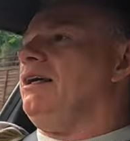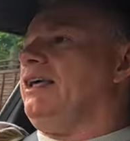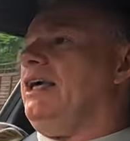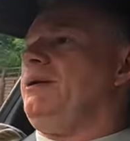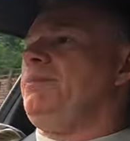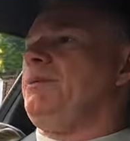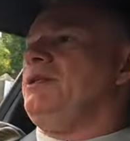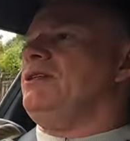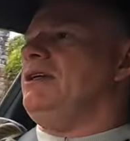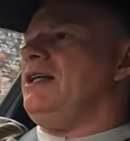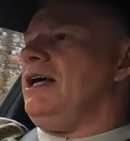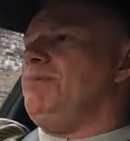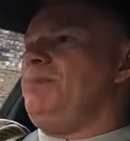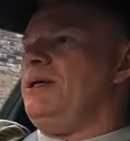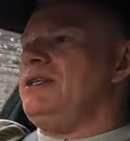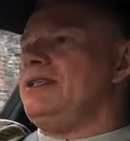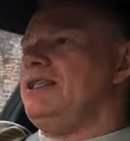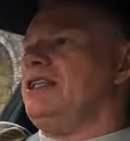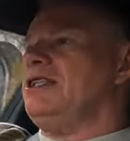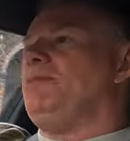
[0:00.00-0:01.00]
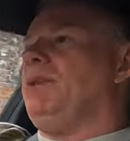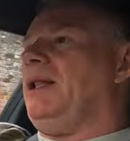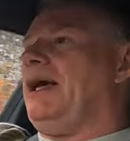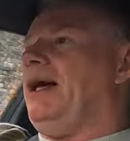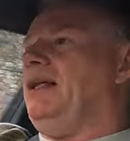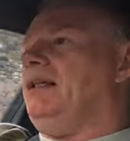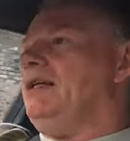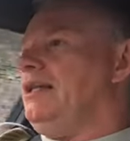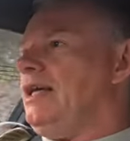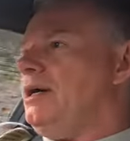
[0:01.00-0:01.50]
keeping to their business
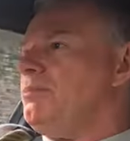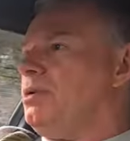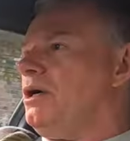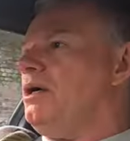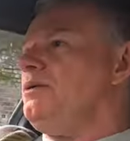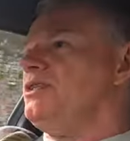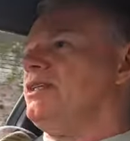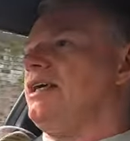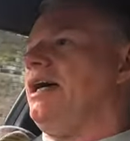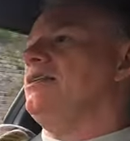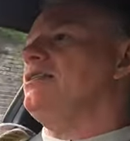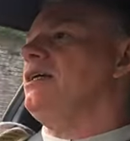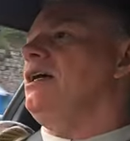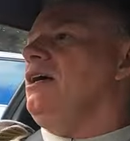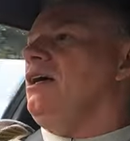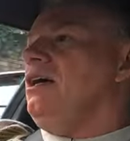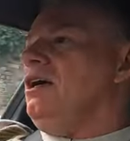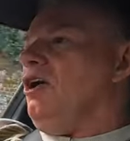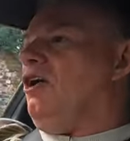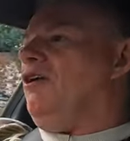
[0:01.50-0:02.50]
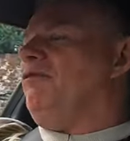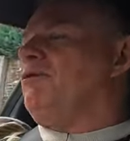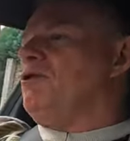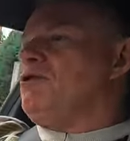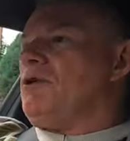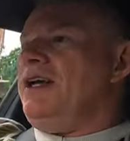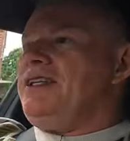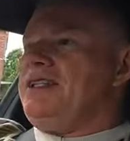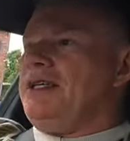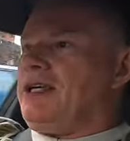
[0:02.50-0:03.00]
plan and their process of
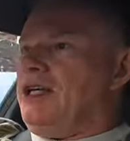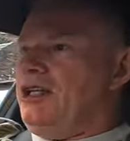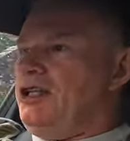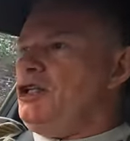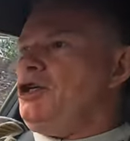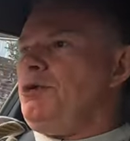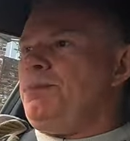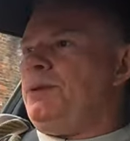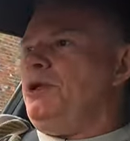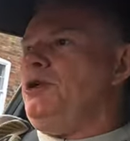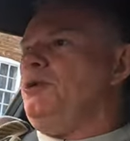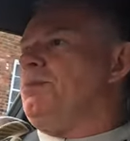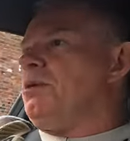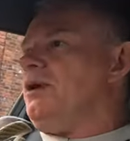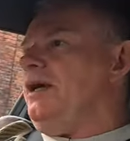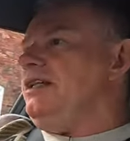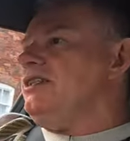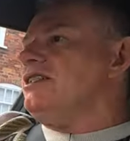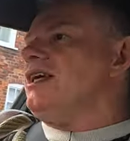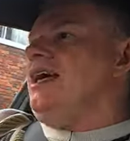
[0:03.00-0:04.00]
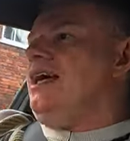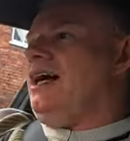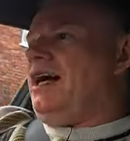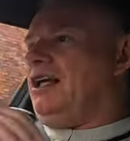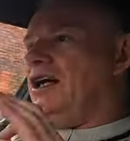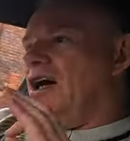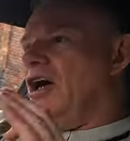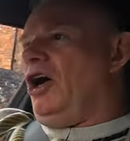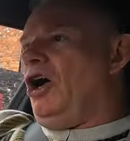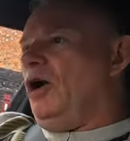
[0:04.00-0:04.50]
creating a new blueprint
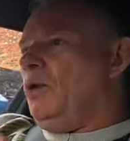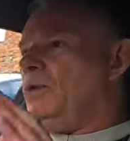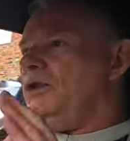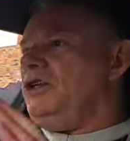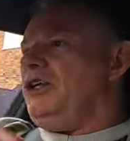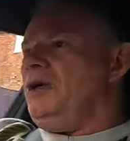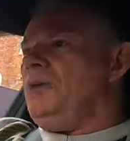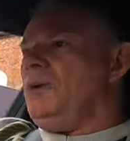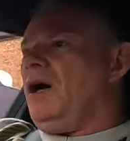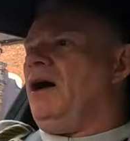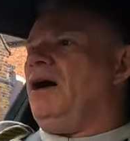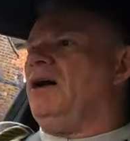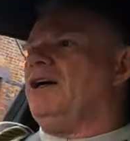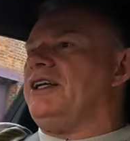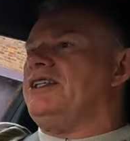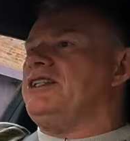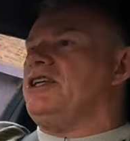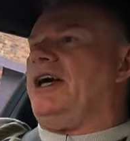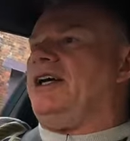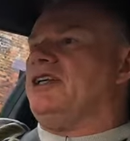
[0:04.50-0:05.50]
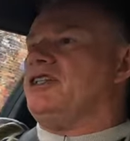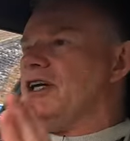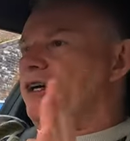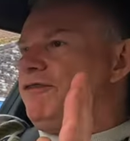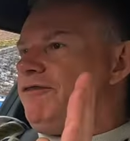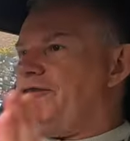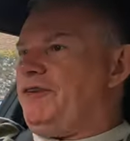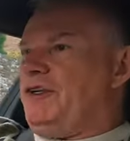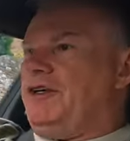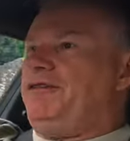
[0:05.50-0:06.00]
and a whole new architecture
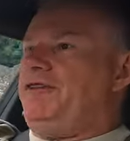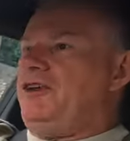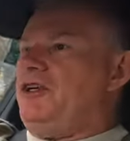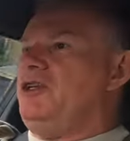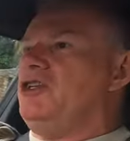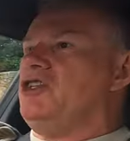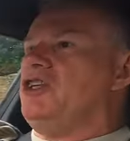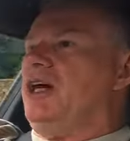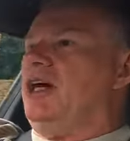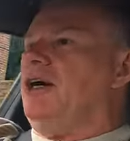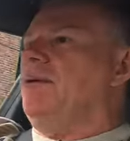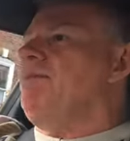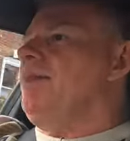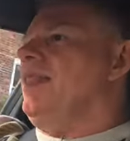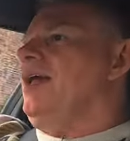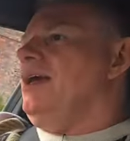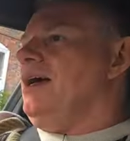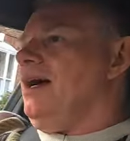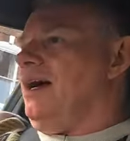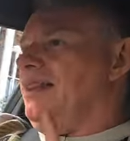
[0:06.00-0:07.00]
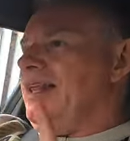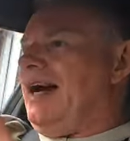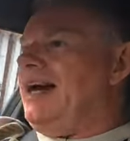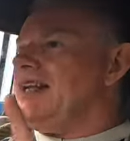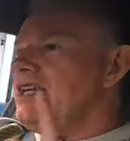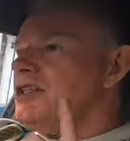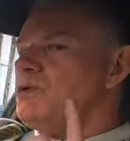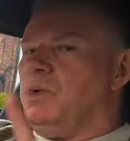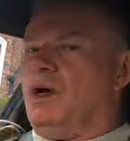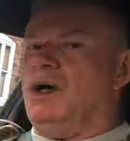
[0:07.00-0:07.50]
for the future. And that
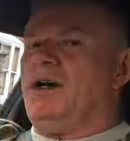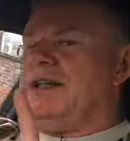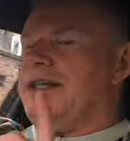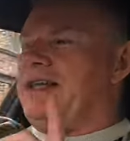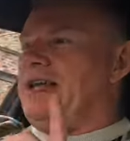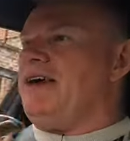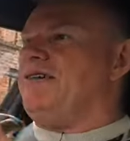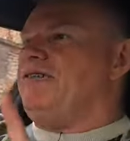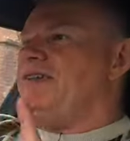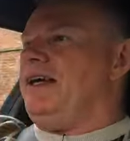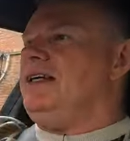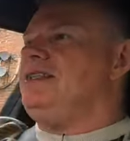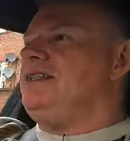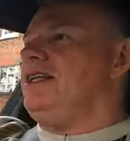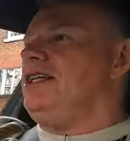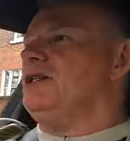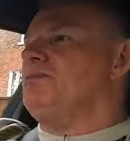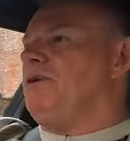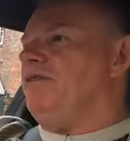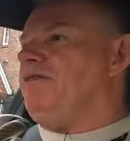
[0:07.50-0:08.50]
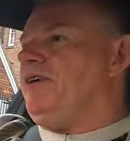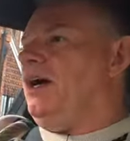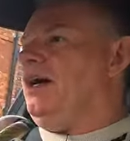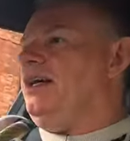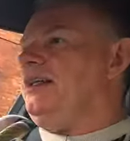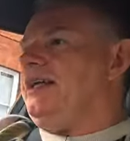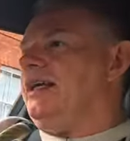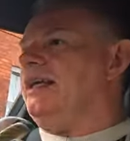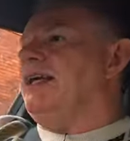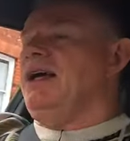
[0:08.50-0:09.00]
is what the F80 is
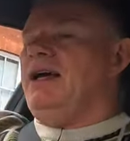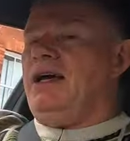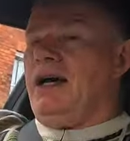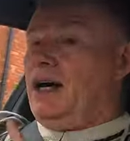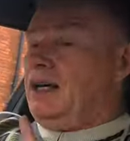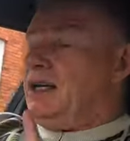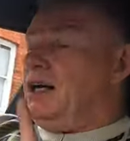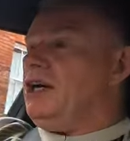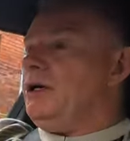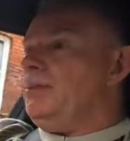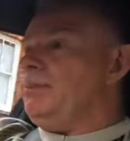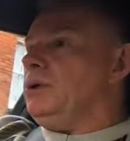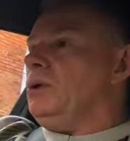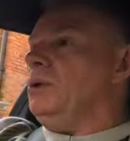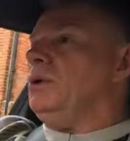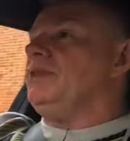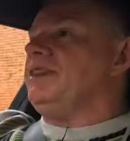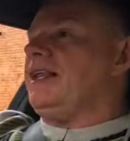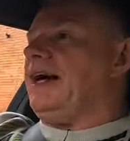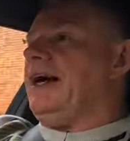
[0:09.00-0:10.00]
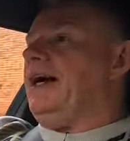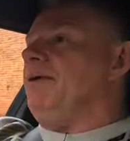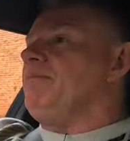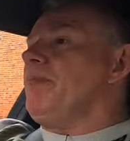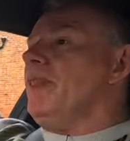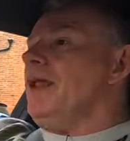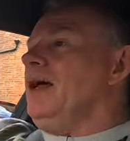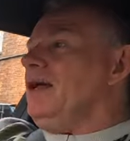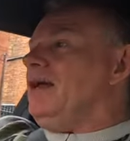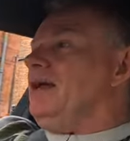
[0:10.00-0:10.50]
providing. And I applaud that.
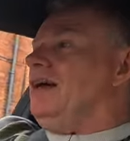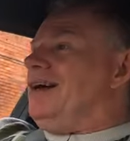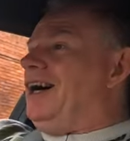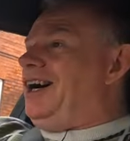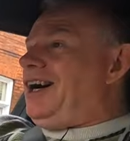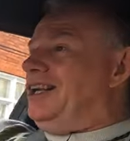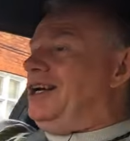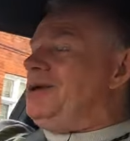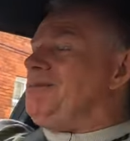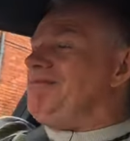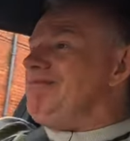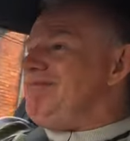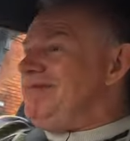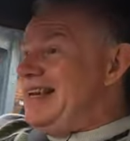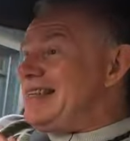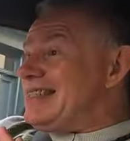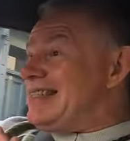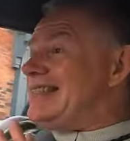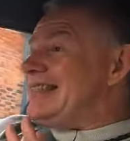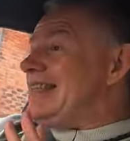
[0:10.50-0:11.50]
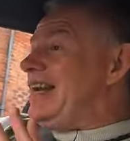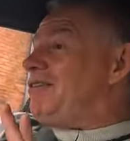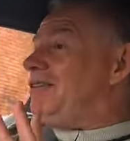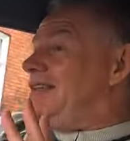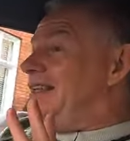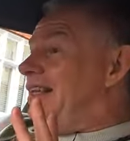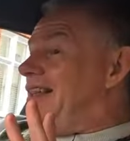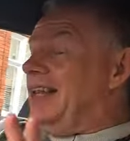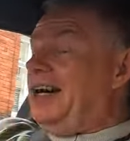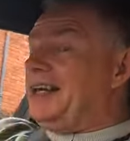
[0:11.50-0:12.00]
I don't
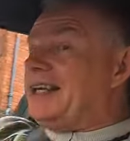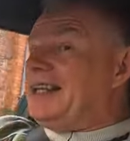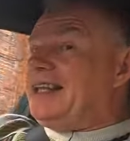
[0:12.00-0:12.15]
necessarily like